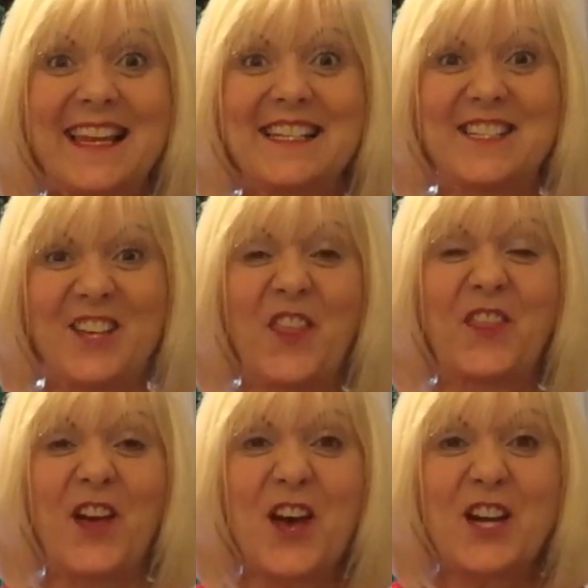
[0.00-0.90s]
It's
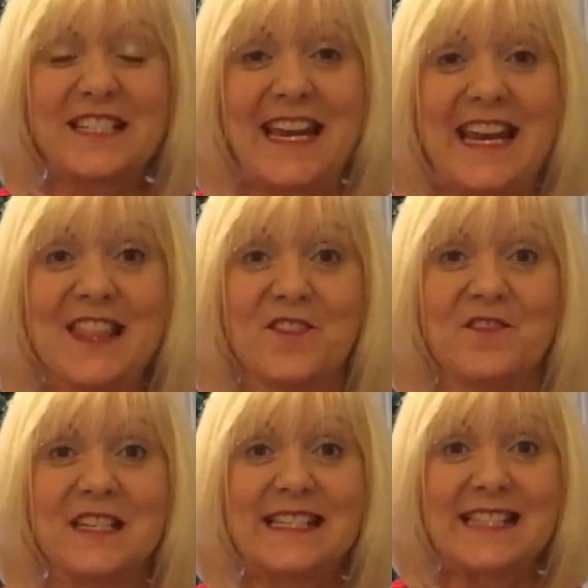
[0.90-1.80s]
the 13th of
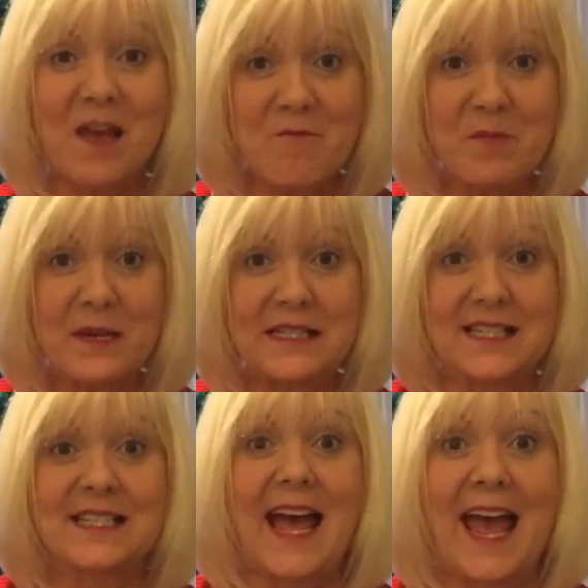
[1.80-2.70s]
December
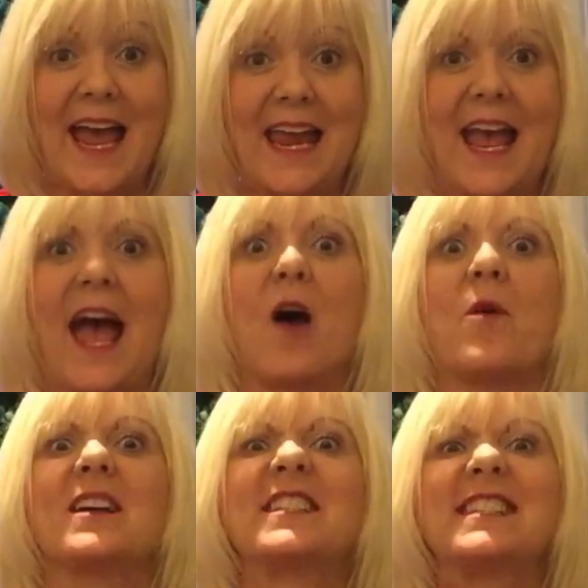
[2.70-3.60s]
today,
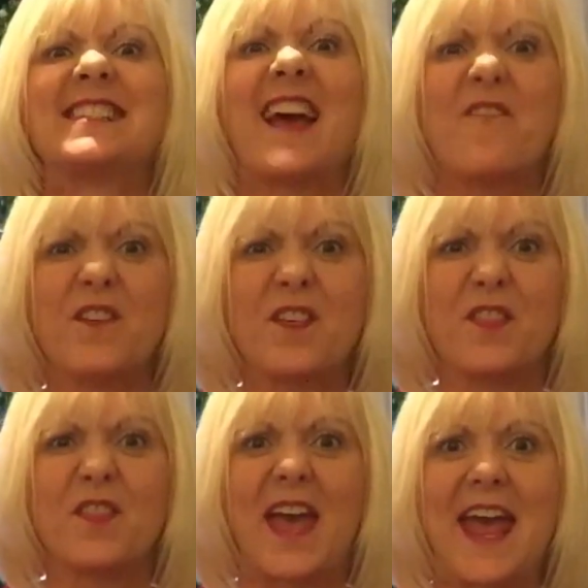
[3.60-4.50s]
our
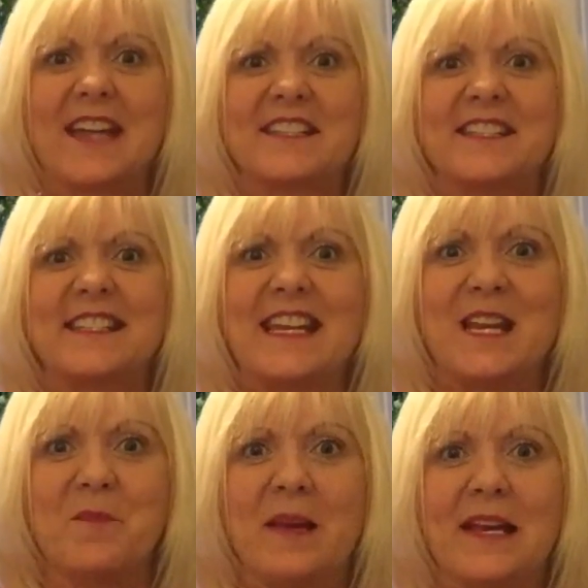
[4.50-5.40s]
7th
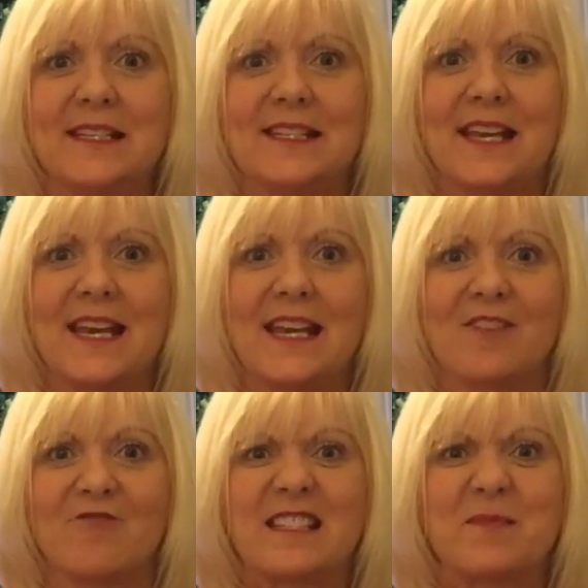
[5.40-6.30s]
SDBC
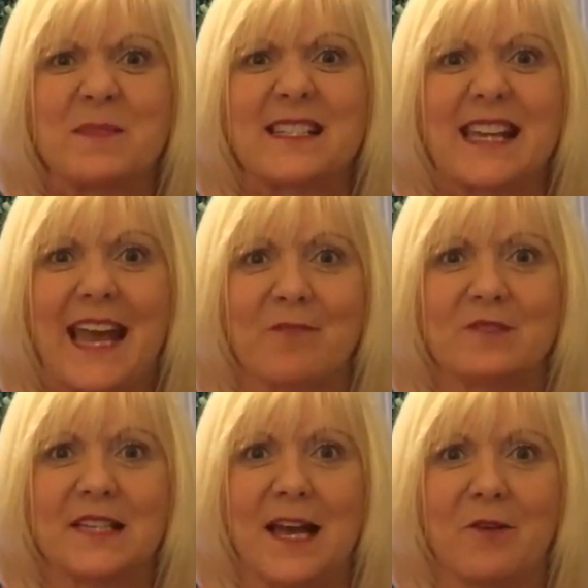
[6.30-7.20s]
Christmas
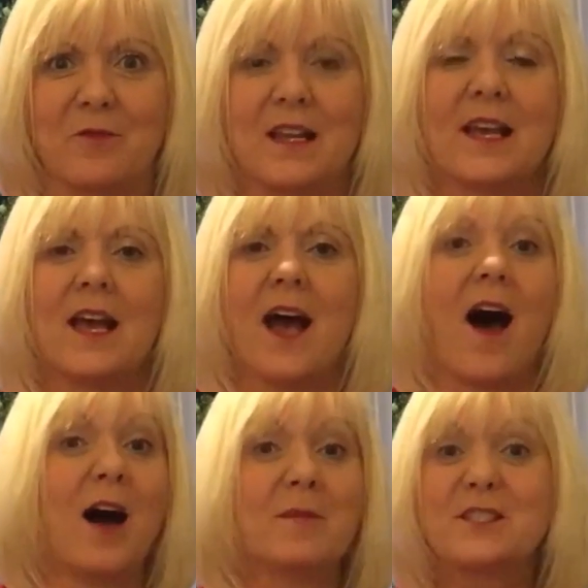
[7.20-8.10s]
countdown.
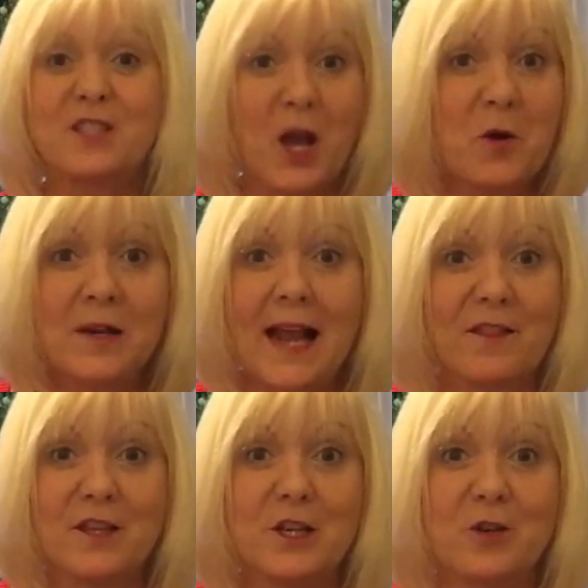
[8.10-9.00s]
I'm so glad
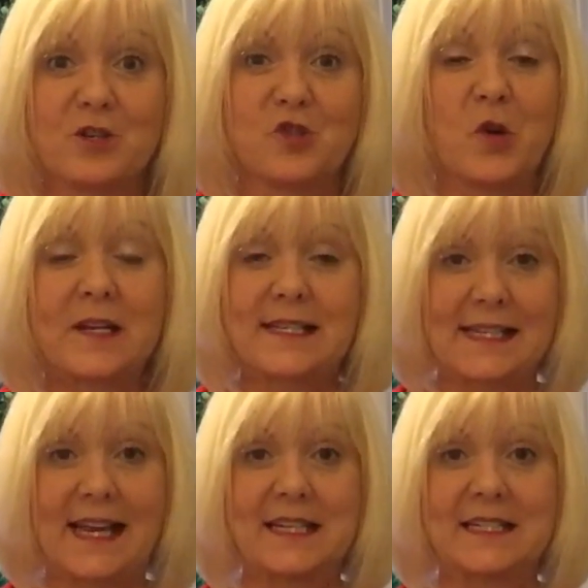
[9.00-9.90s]
that you could join us
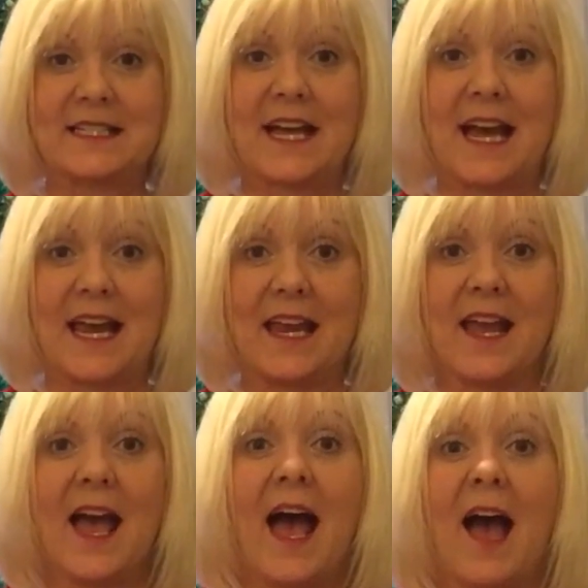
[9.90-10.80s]
again today,
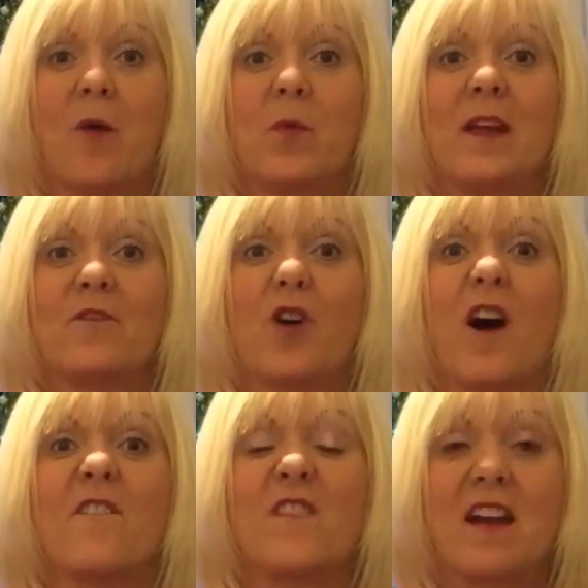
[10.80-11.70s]
and we've got
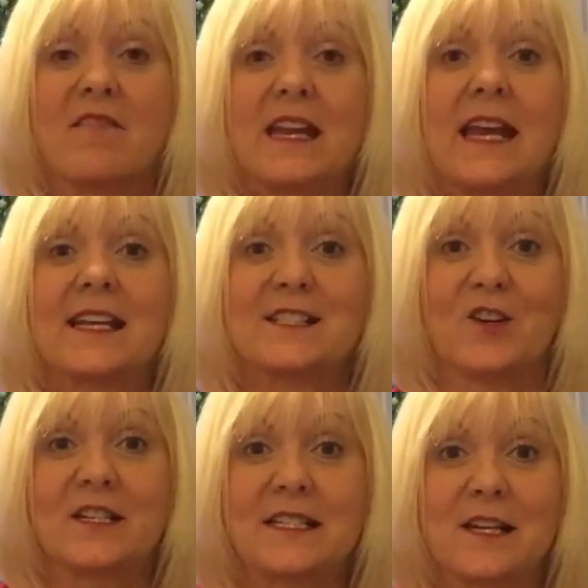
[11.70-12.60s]
a very
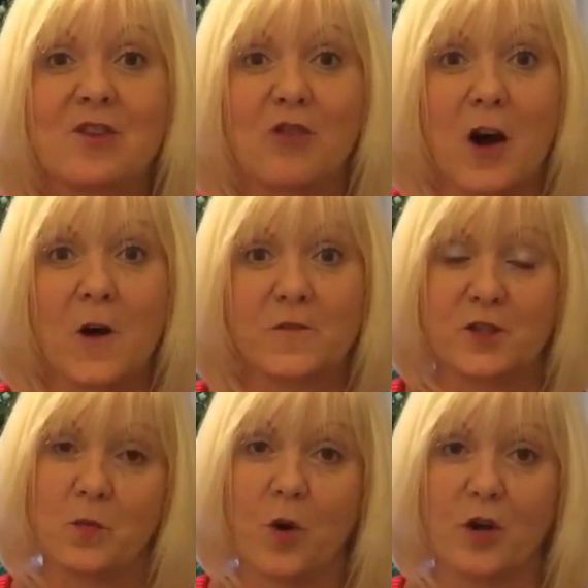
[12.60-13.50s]
exciting craft
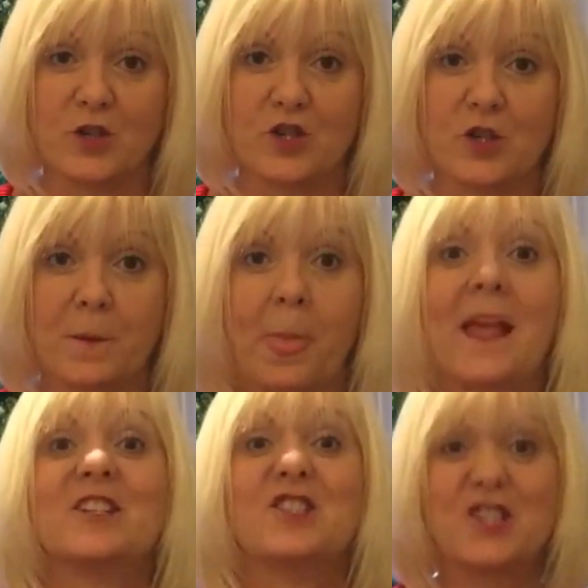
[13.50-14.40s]
to watch.
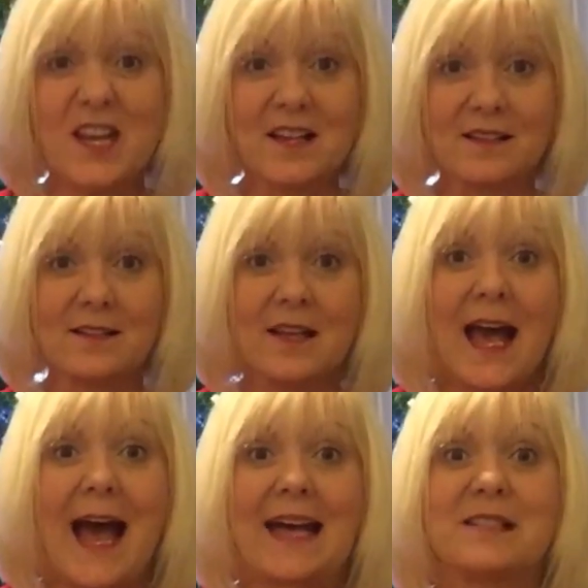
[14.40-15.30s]
Jill
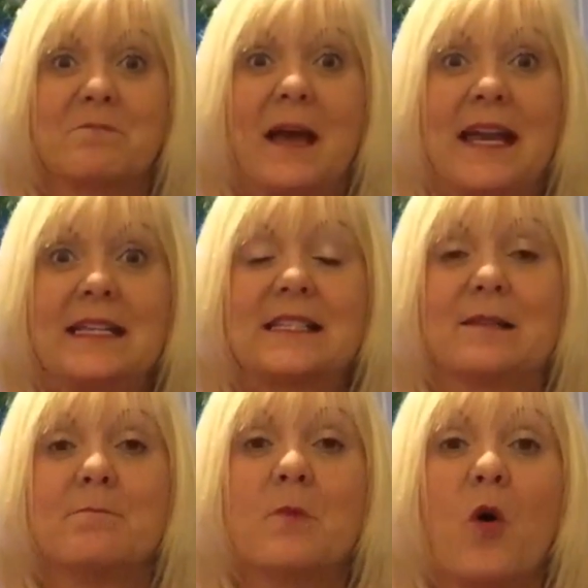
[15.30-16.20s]
has made
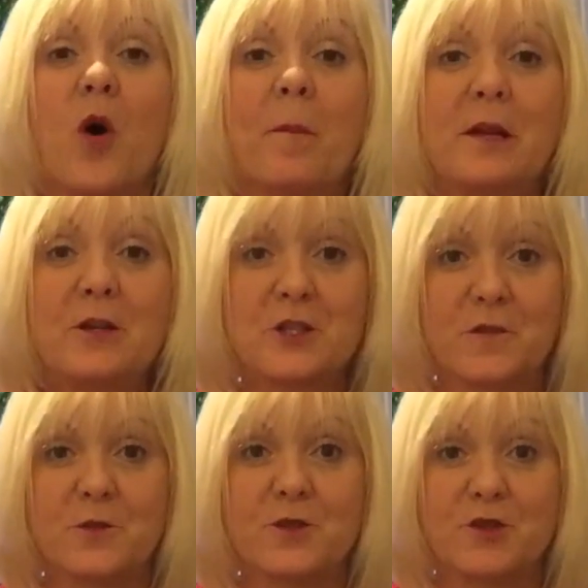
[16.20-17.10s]
some more
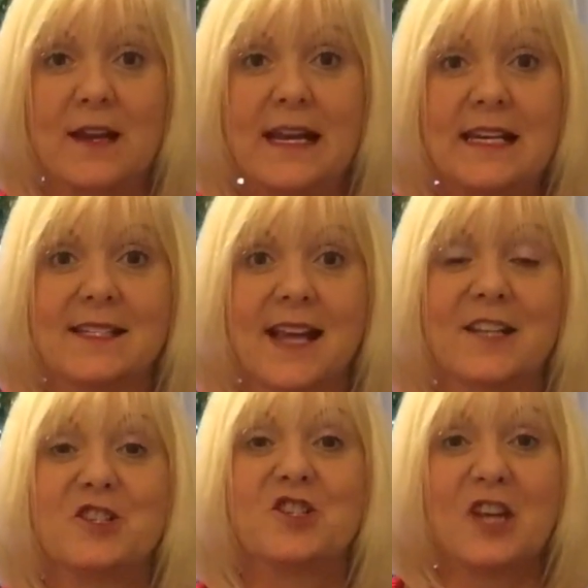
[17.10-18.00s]
beautiful trees,
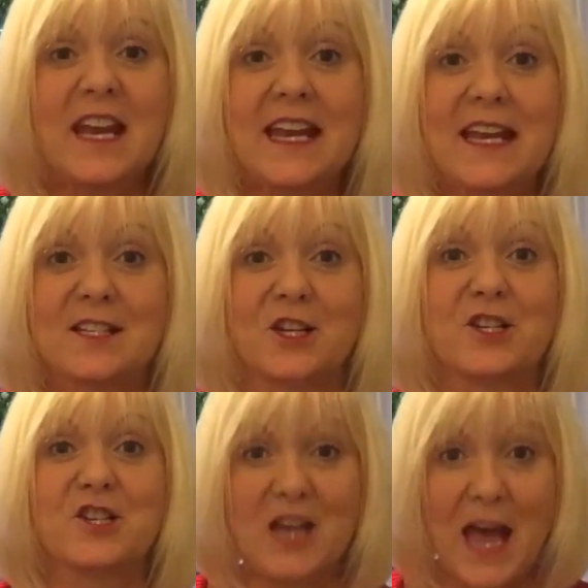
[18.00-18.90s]
and she is going to
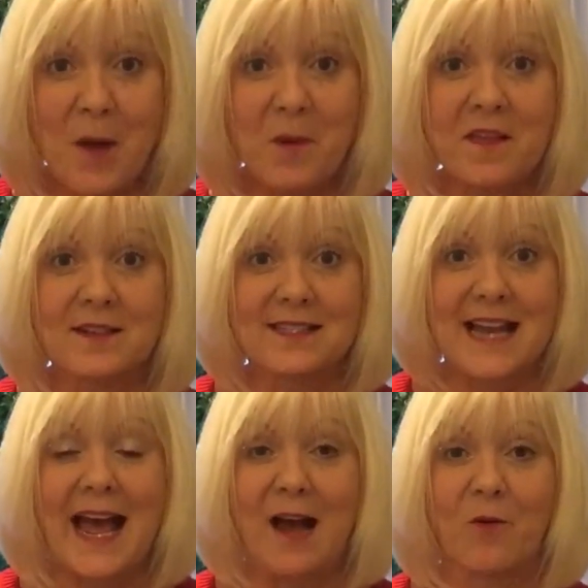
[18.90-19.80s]
share with us
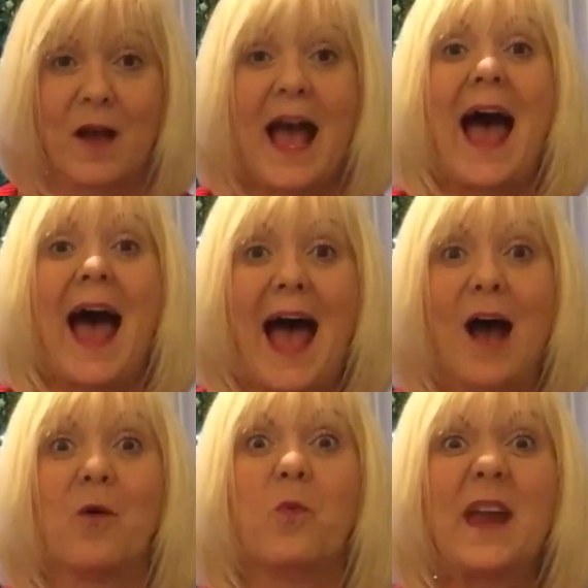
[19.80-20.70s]
now
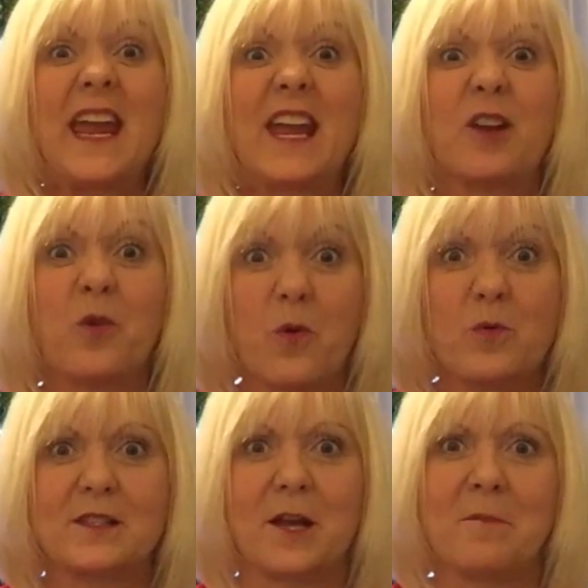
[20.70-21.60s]
how we can
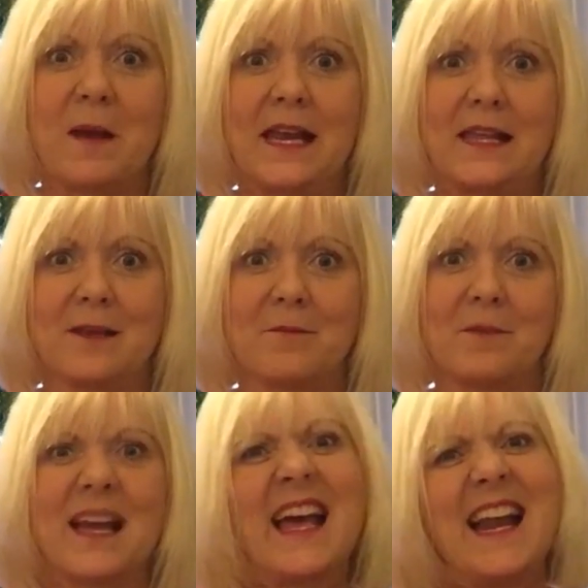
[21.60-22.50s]
also make them.
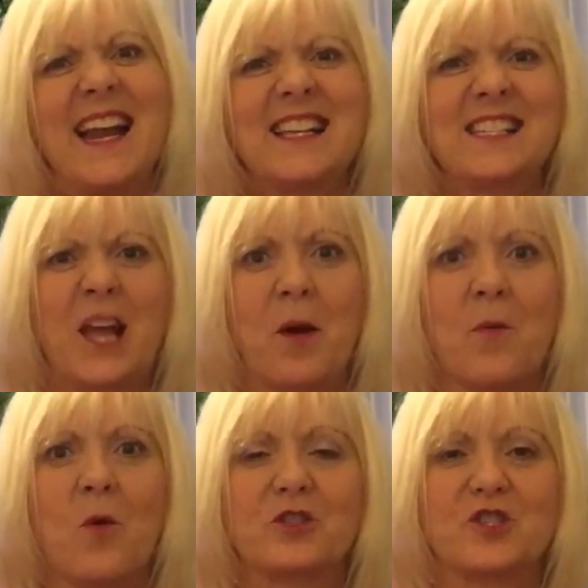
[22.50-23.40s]
Let's go
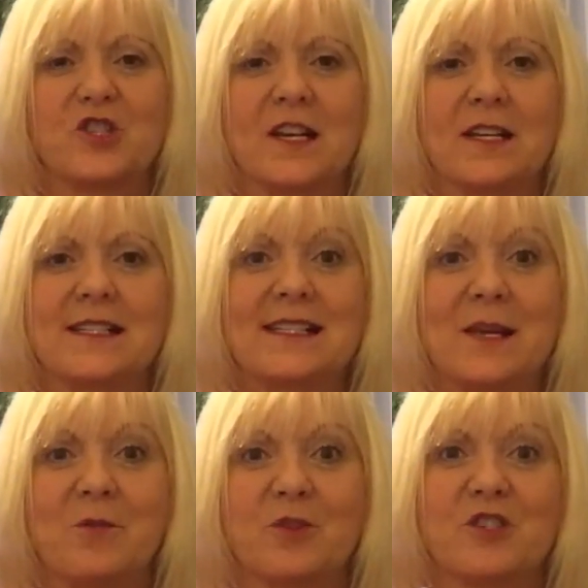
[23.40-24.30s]
and watch Jill and
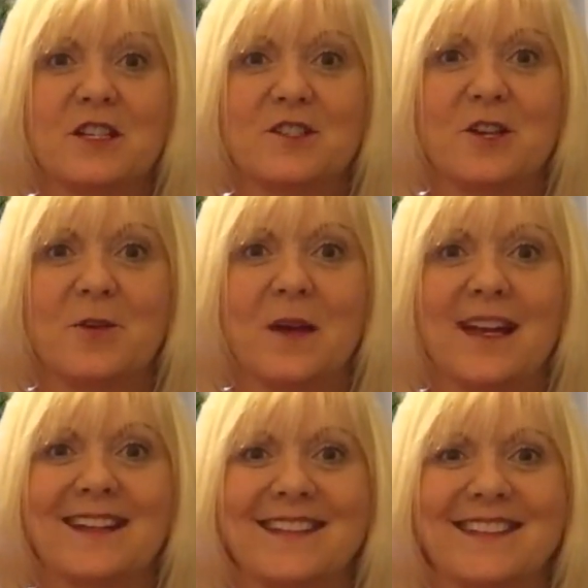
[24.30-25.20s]
see what she's doing.